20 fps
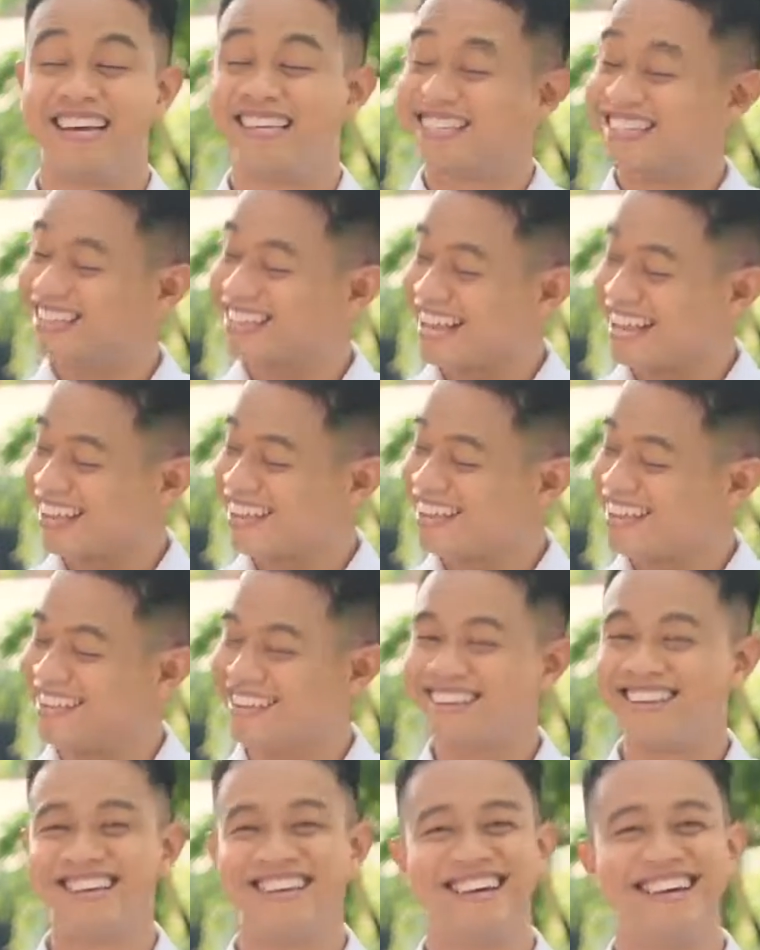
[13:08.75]
Second,
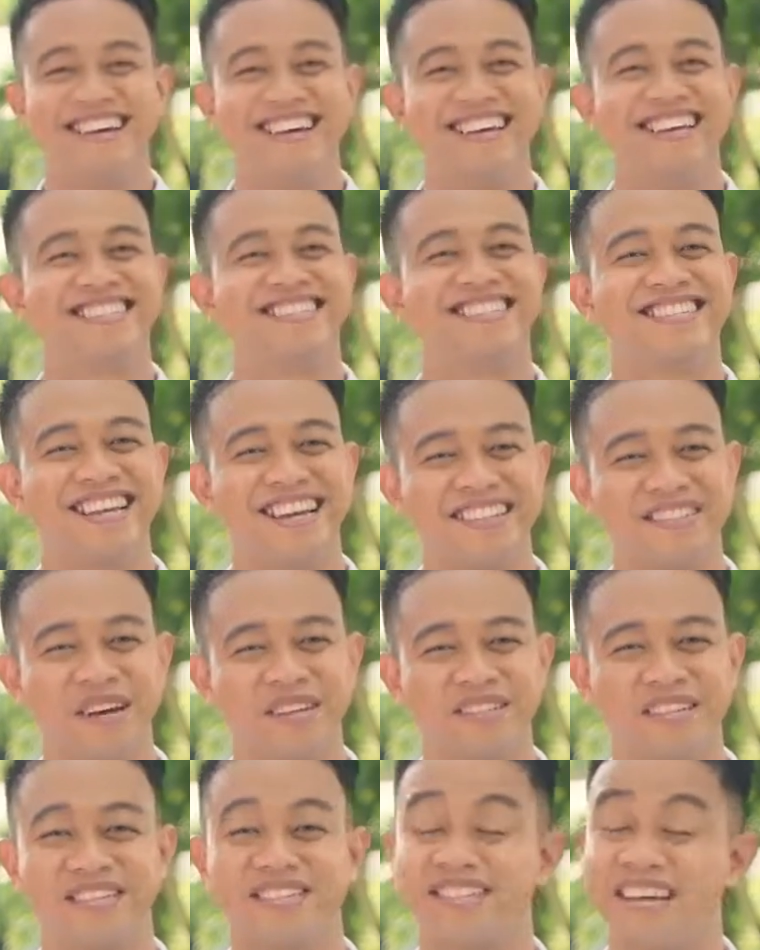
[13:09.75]
it
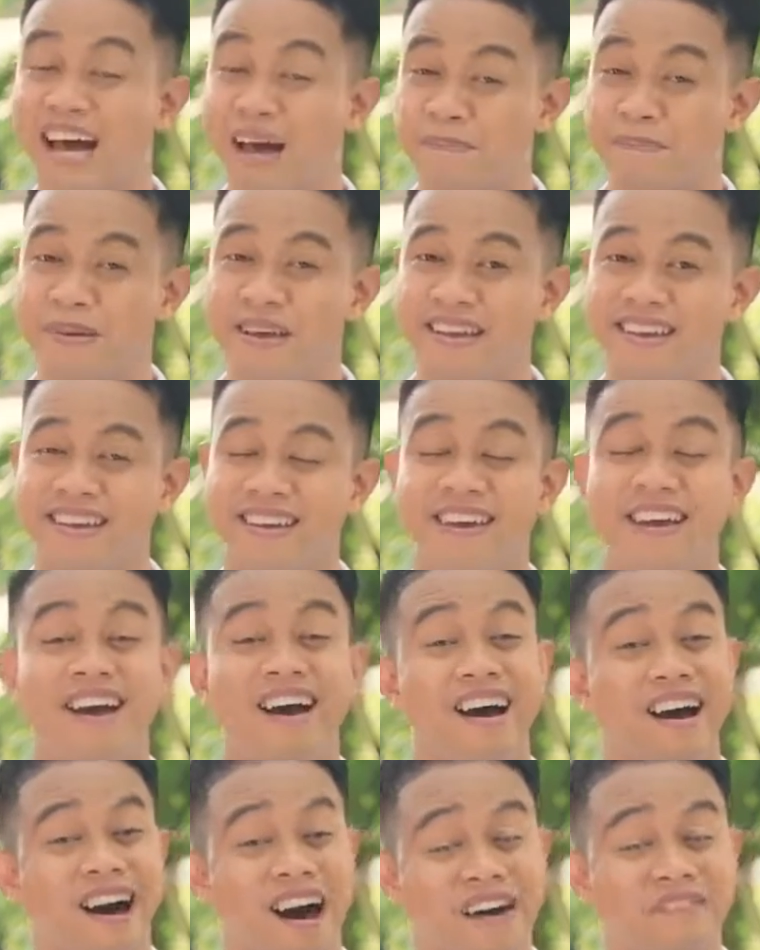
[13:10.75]
signals the topic
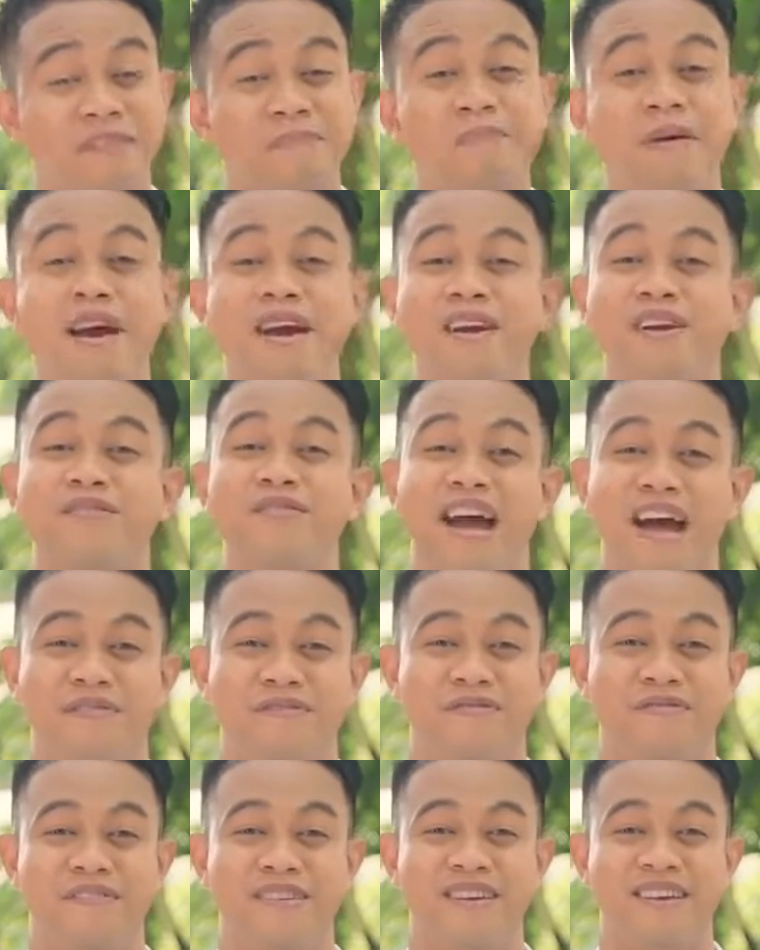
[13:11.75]
of a paragraph.
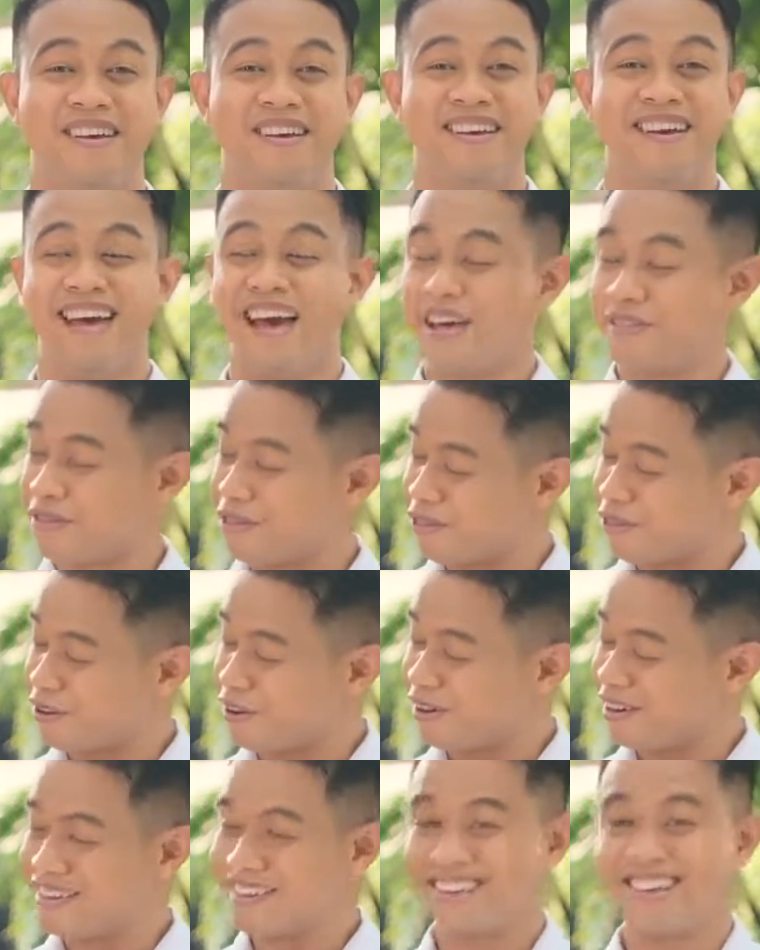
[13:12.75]
And
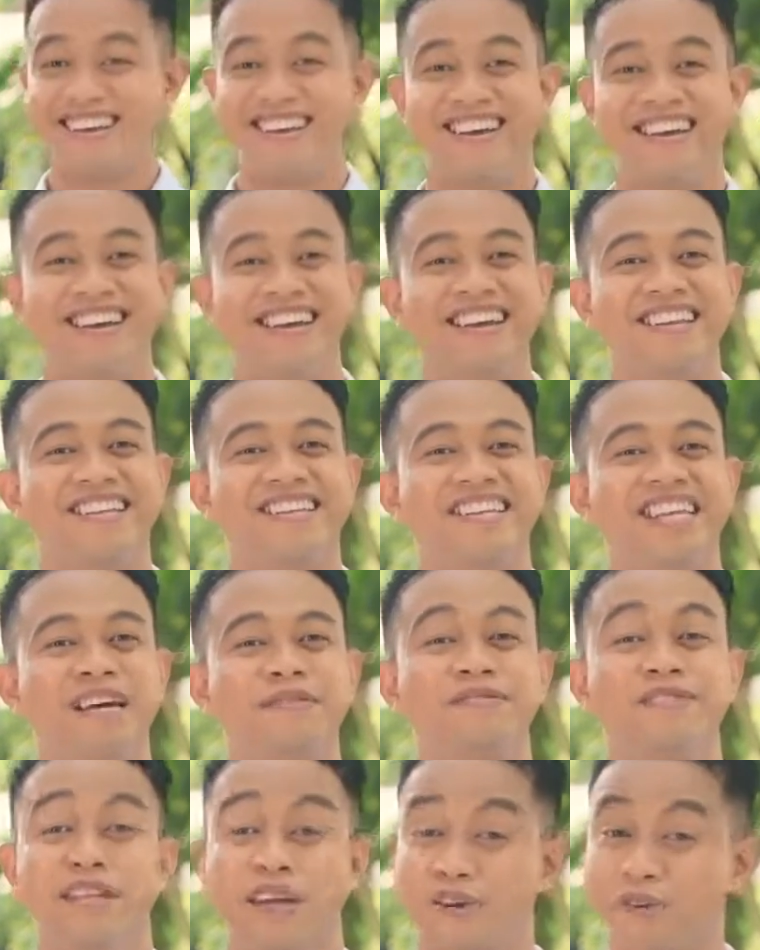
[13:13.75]
third, it
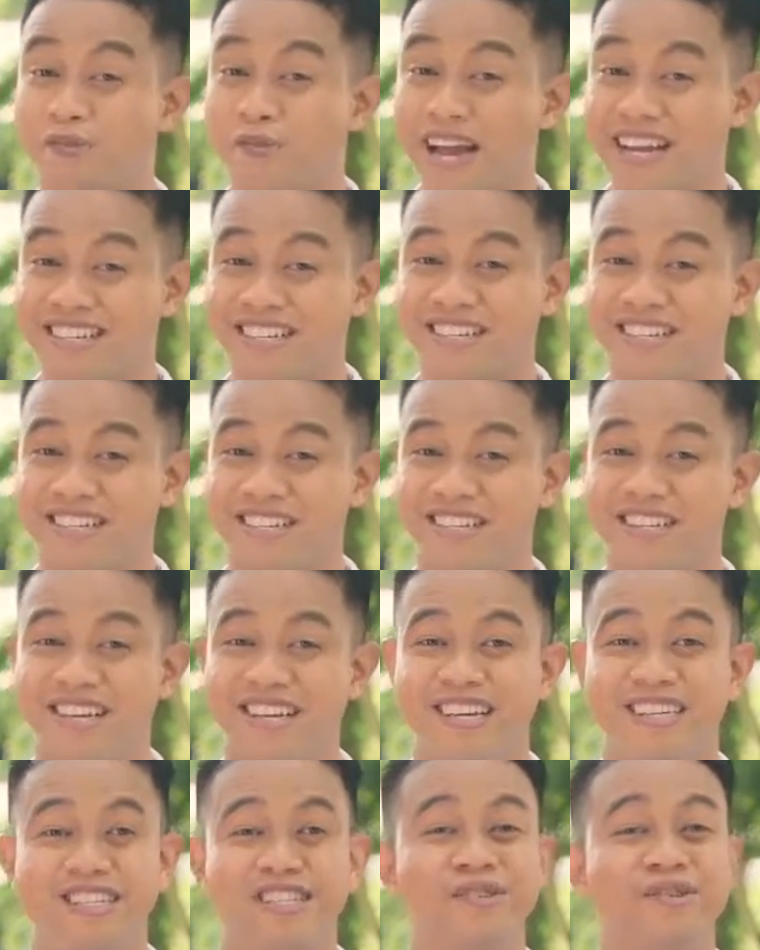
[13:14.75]
gives direction
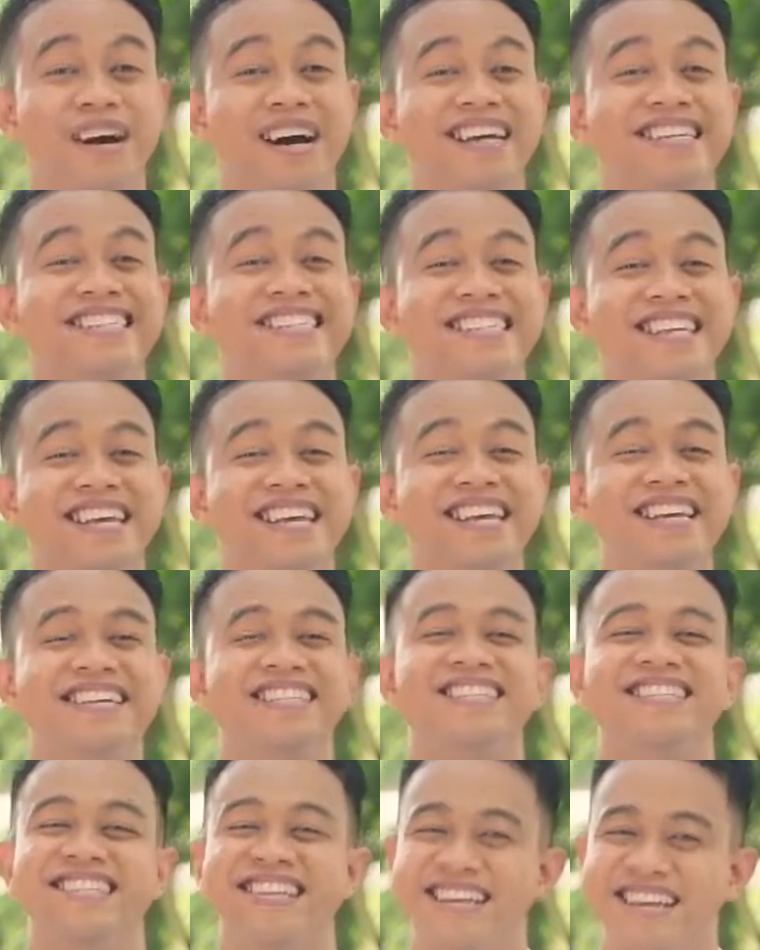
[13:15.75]
to
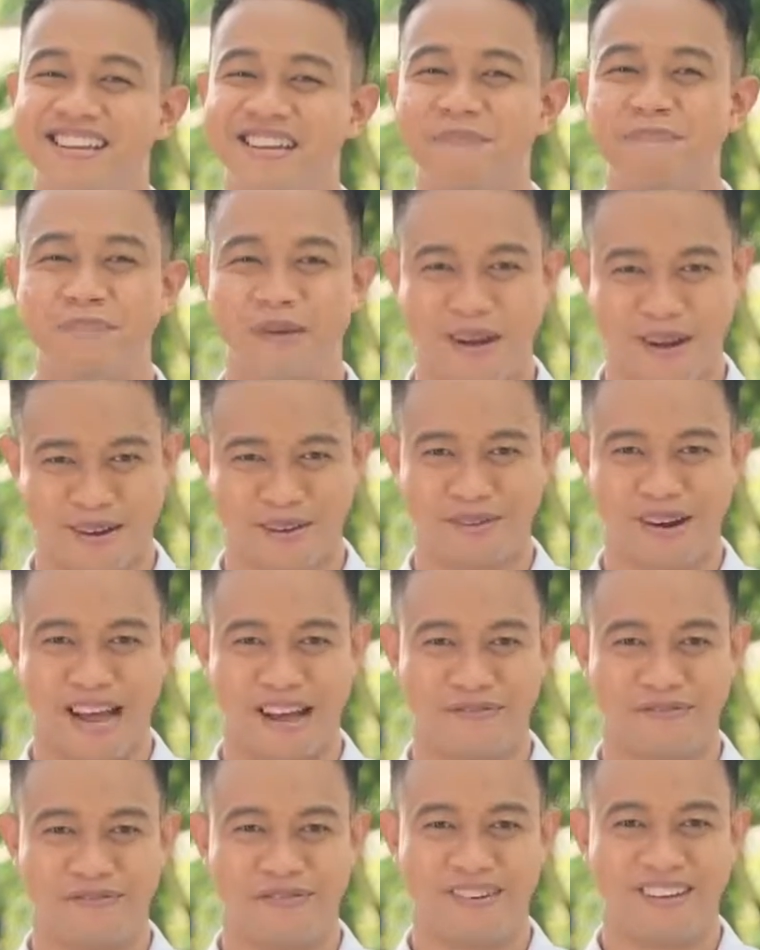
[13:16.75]
ideas in a
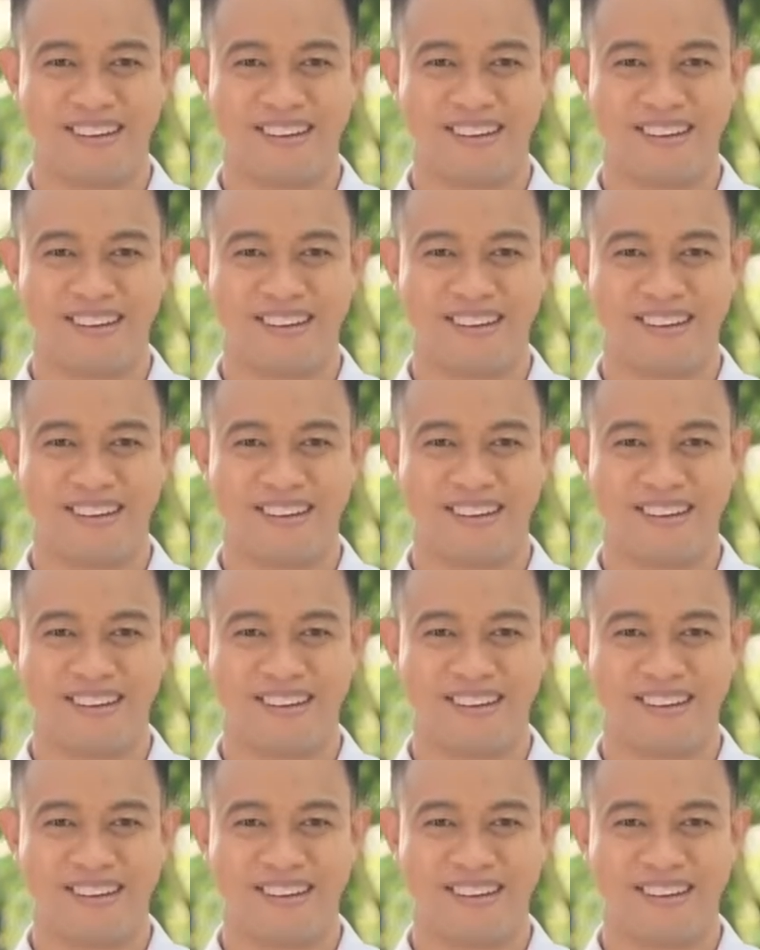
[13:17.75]
paragraph.